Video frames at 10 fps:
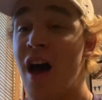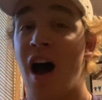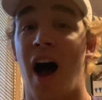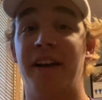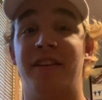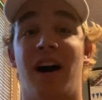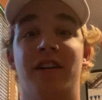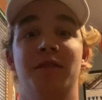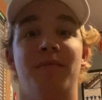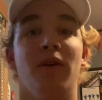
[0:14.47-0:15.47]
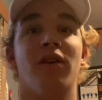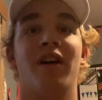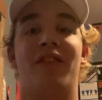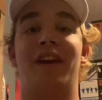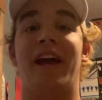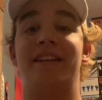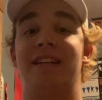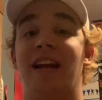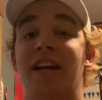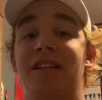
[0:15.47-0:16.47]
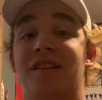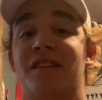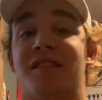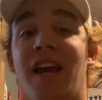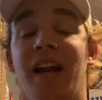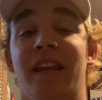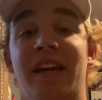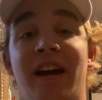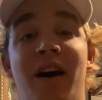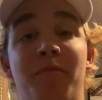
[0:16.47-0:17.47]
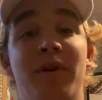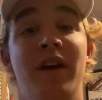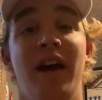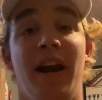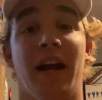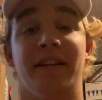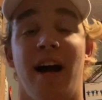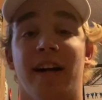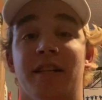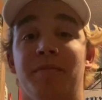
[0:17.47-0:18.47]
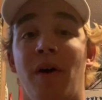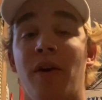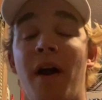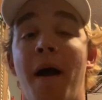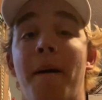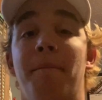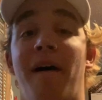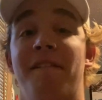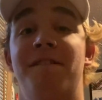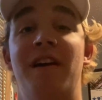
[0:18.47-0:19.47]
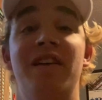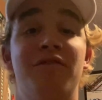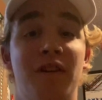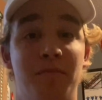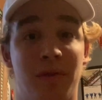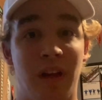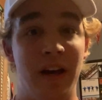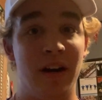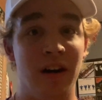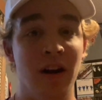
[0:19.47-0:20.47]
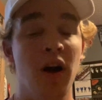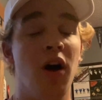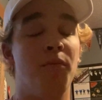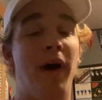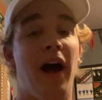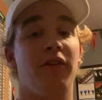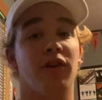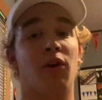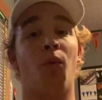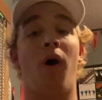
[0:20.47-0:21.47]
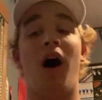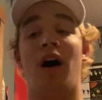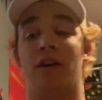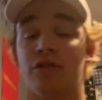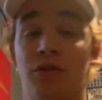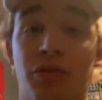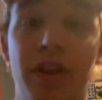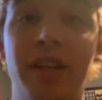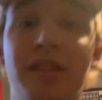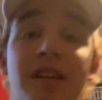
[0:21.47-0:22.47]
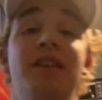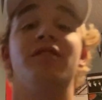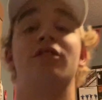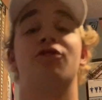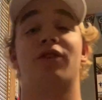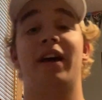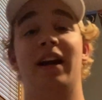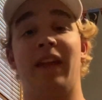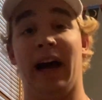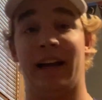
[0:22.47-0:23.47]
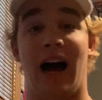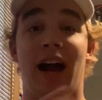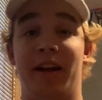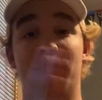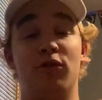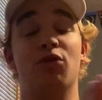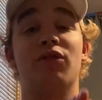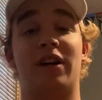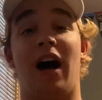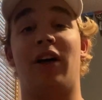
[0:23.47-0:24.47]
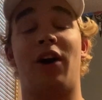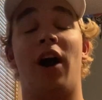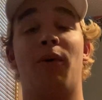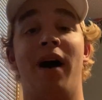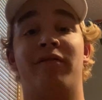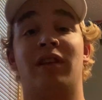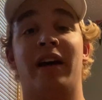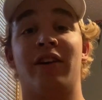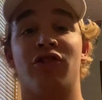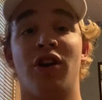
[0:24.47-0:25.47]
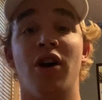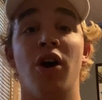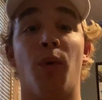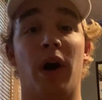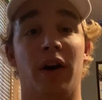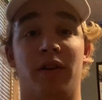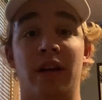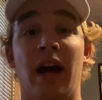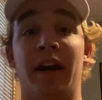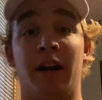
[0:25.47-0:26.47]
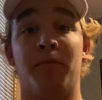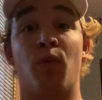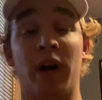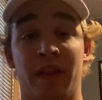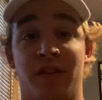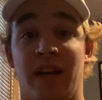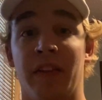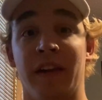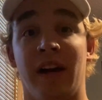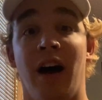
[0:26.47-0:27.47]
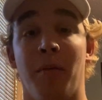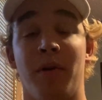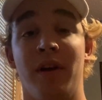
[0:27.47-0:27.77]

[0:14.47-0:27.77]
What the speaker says: I talked about the 1996 Stanley Cup and I talked about my favorite player, Patrick Waugh. So this is the trade that got him to the Colorado Avalanche, where he ended up winning the Stanley Cup.